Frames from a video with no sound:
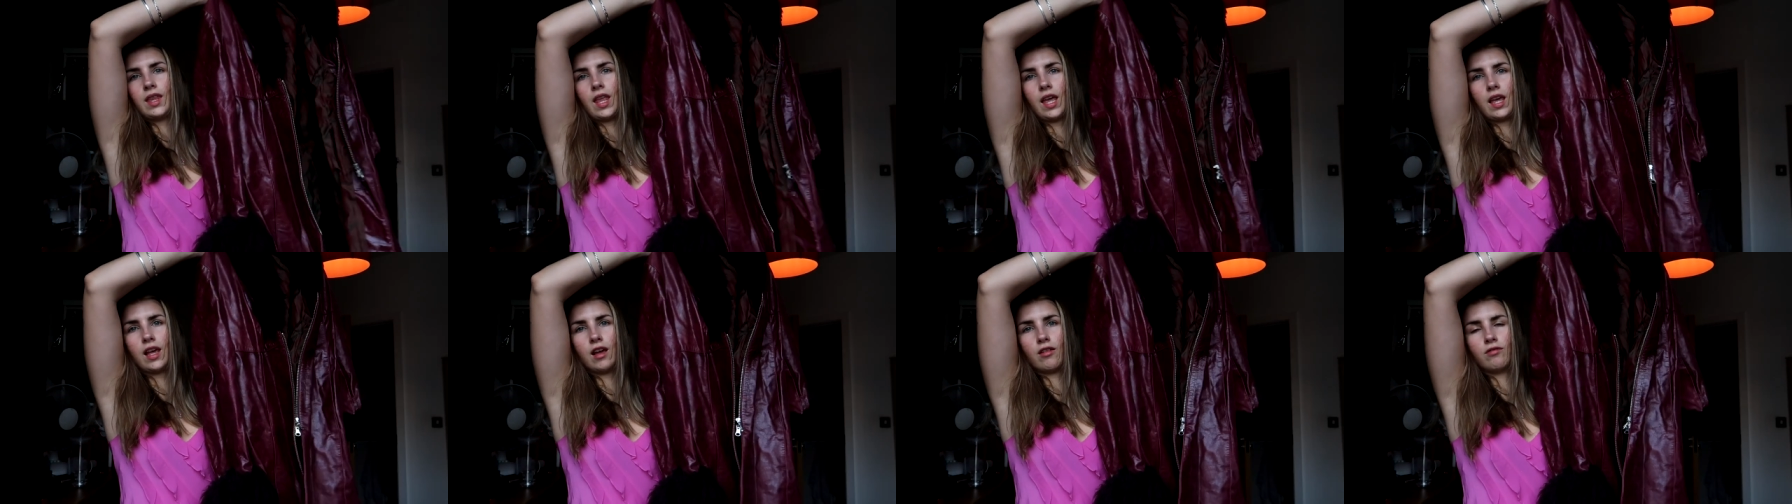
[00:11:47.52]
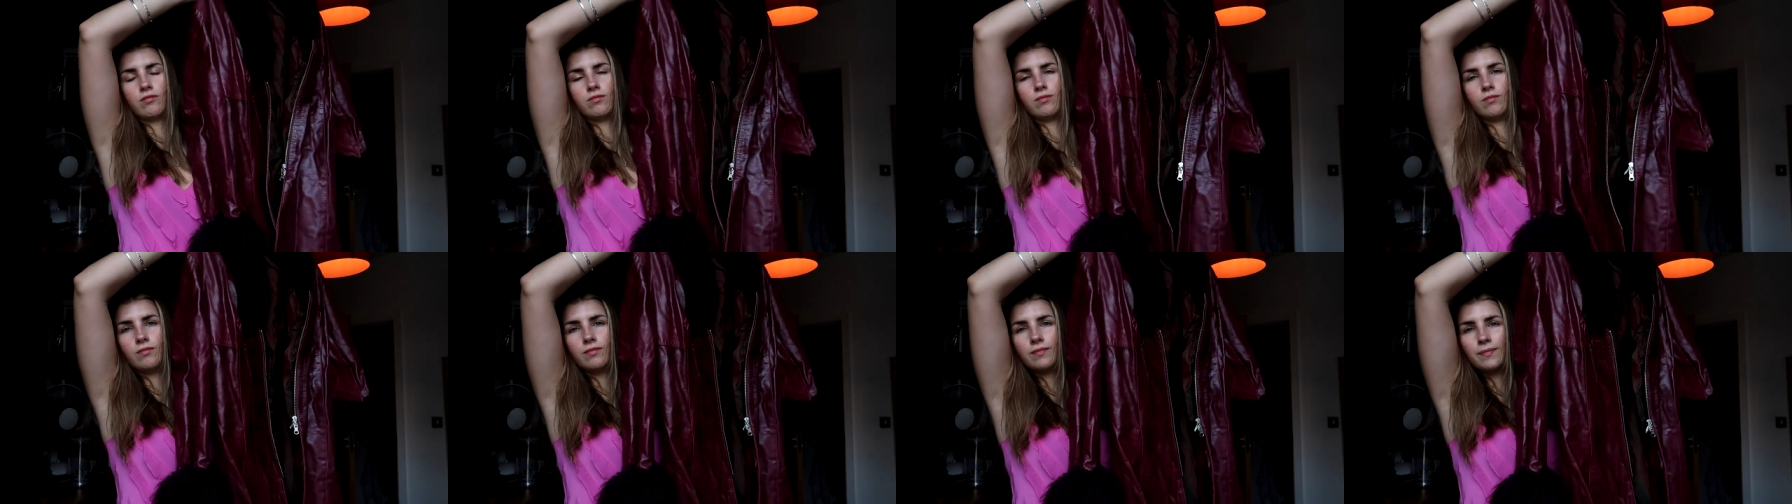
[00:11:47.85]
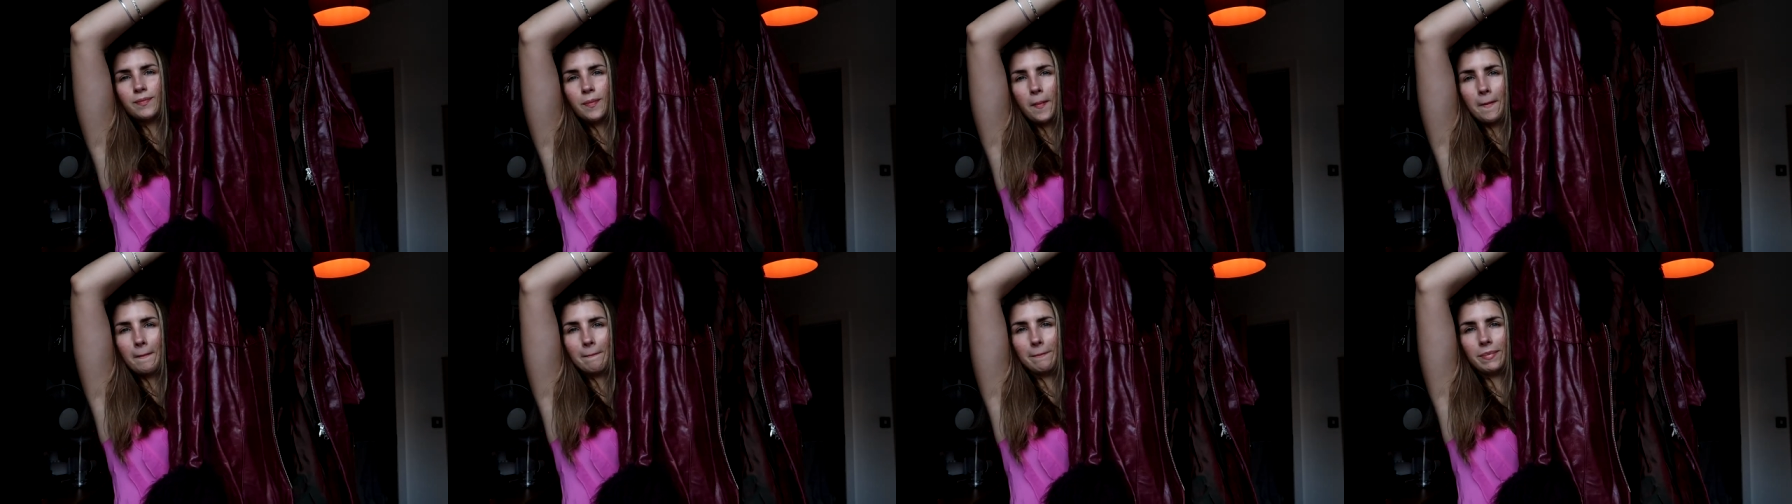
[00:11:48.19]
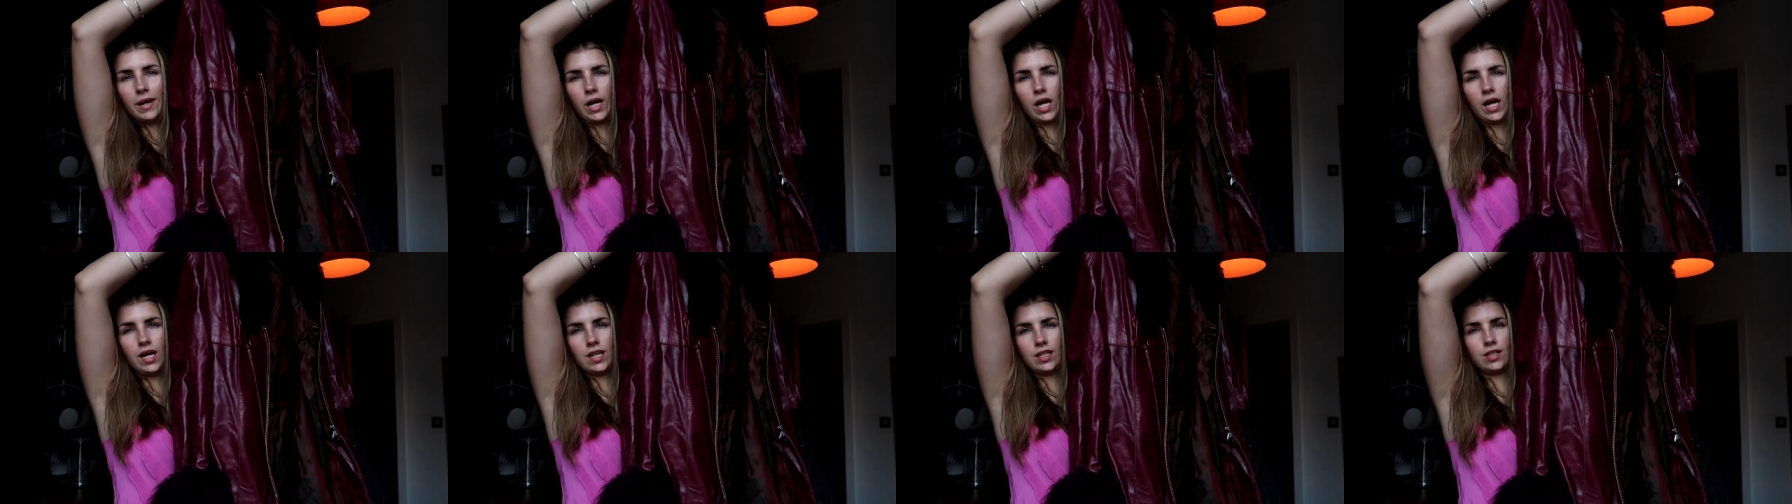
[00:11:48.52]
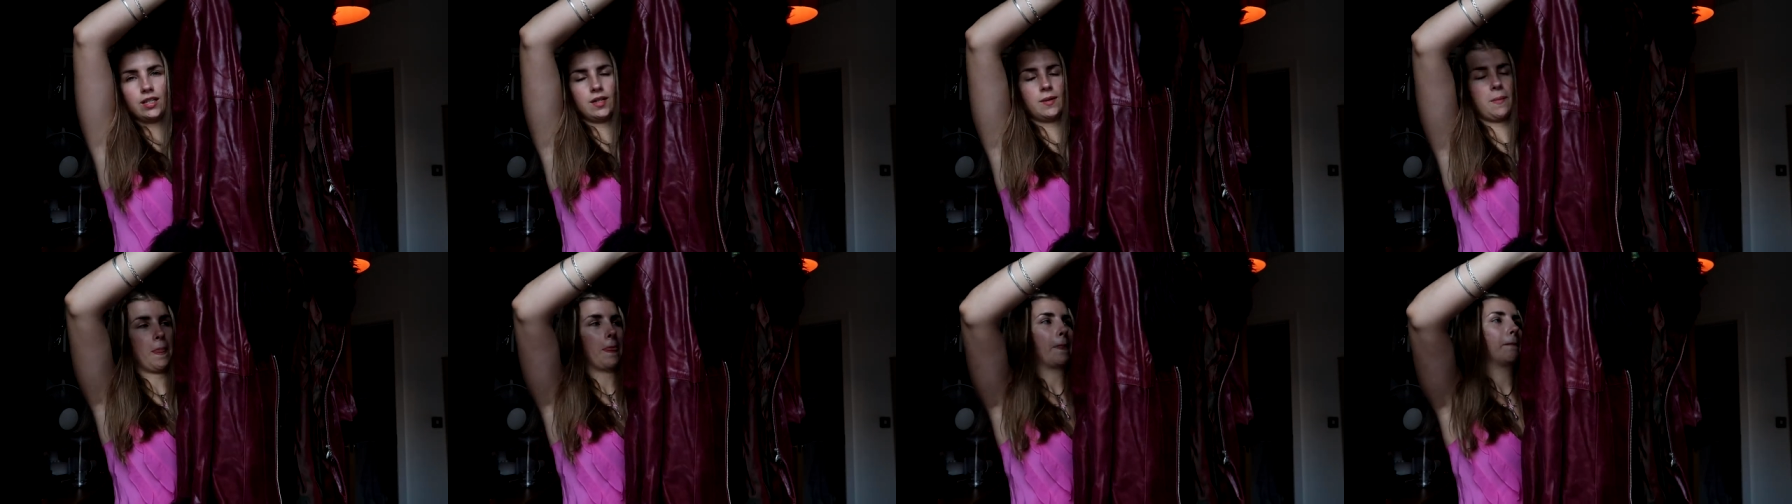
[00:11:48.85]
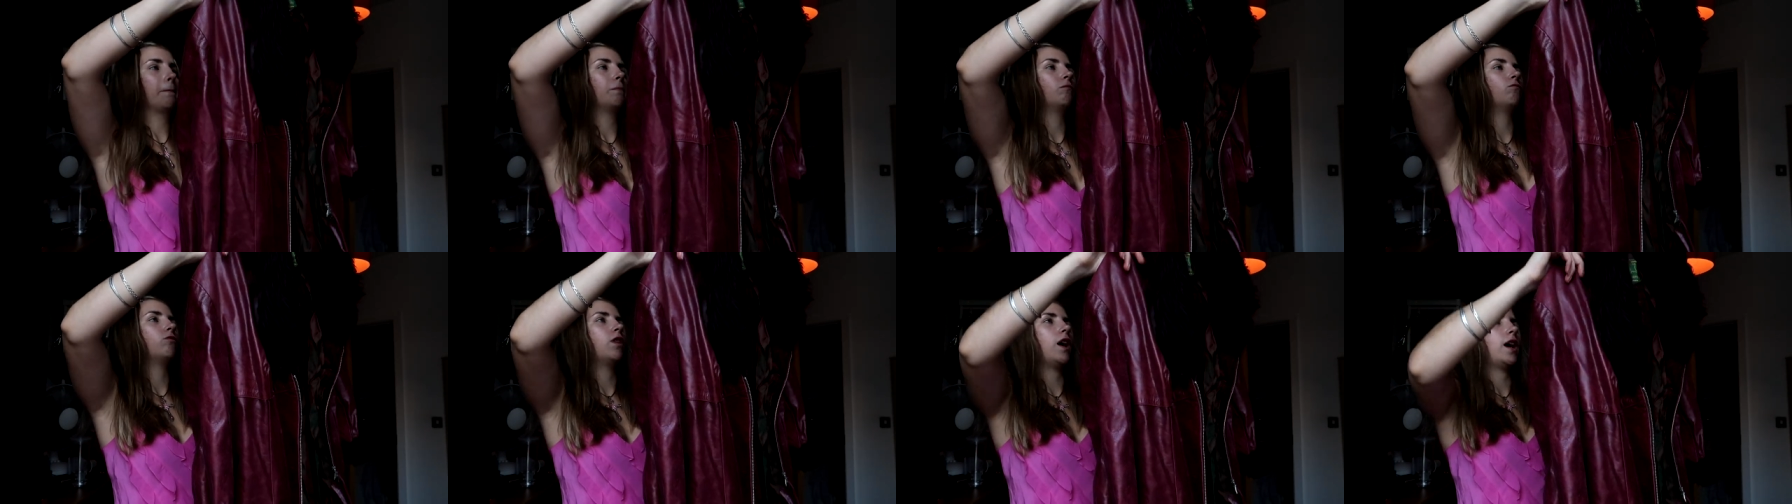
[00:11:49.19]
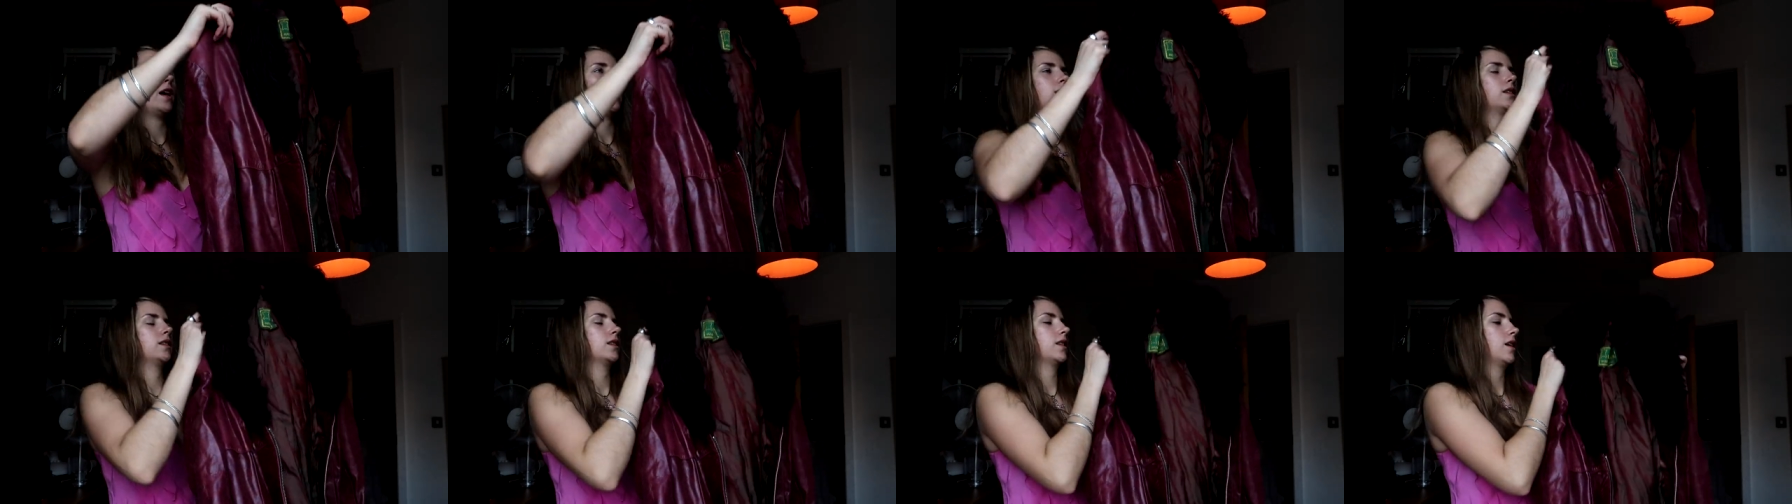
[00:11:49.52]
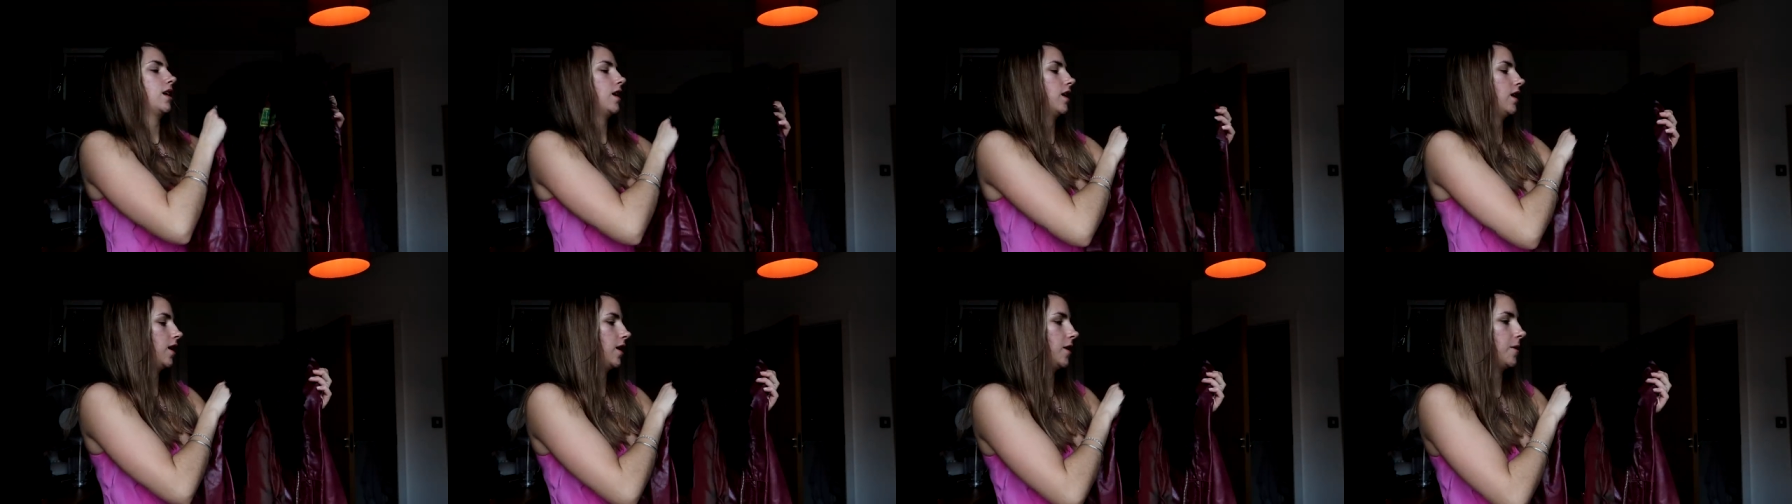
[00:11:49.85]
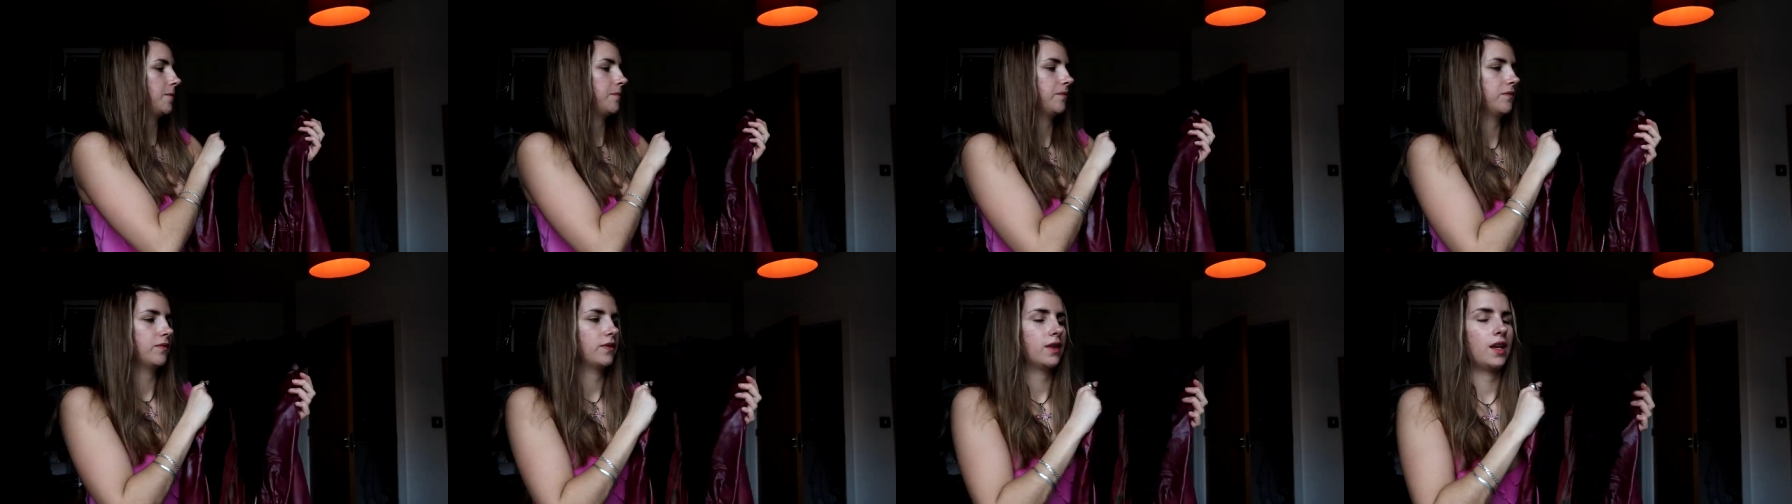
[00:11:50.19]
like a blood red colour,